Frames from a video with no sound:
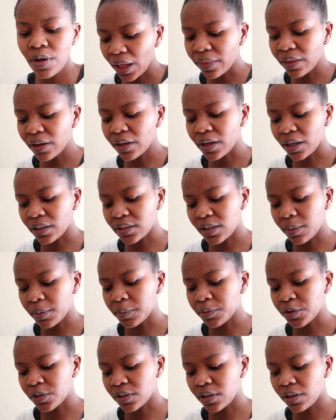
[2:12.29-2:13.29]
I think next time
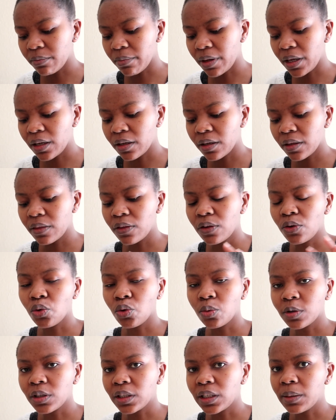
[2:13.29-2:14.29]
I'm just gonna make the
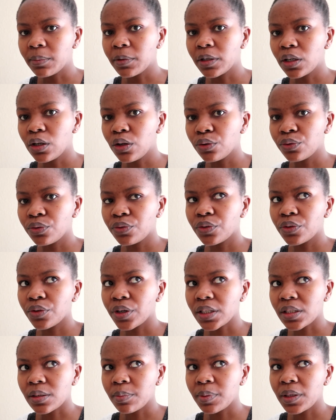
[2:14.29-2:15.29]
normal lemon loaf
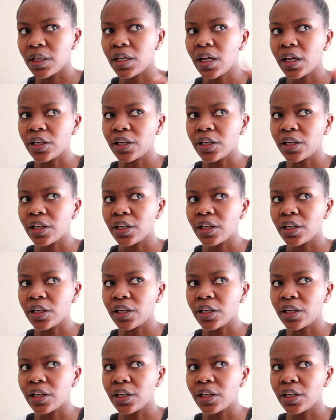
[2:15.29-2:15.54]
recipe